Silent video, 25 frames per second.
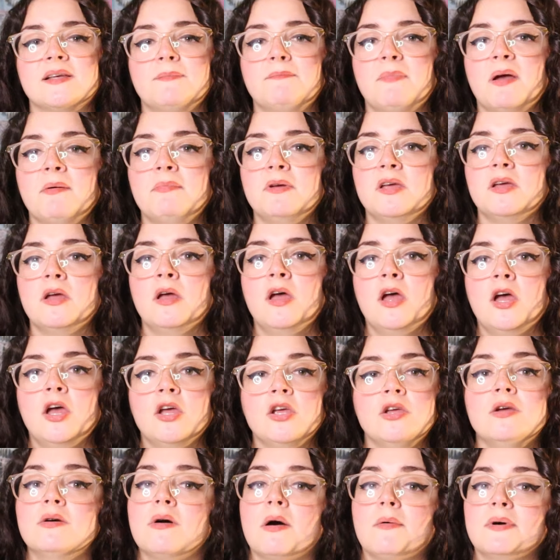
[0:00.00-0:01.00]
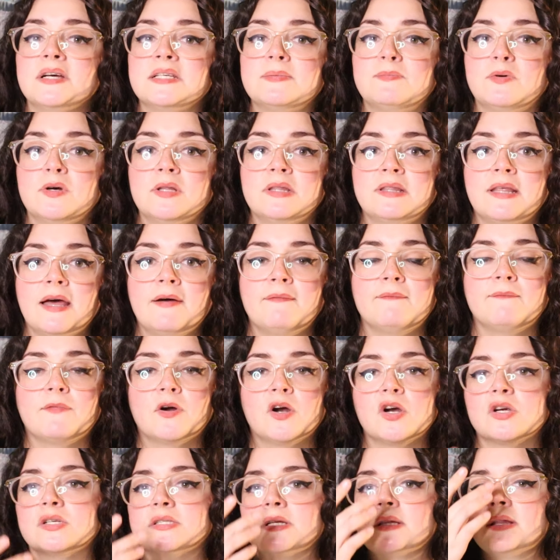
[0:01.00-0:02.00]
and maybe you always put them
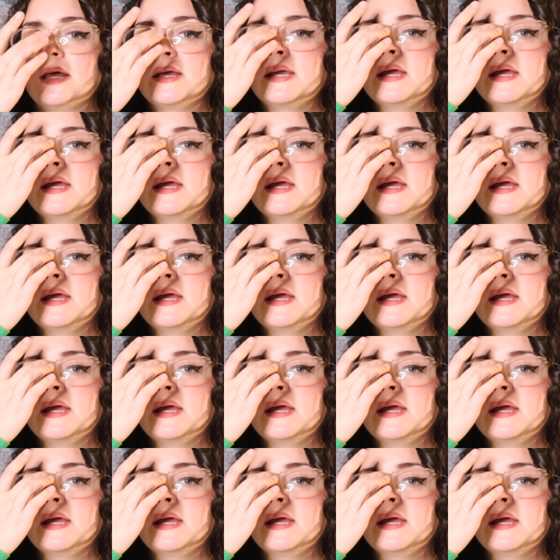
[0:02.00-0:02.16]
first and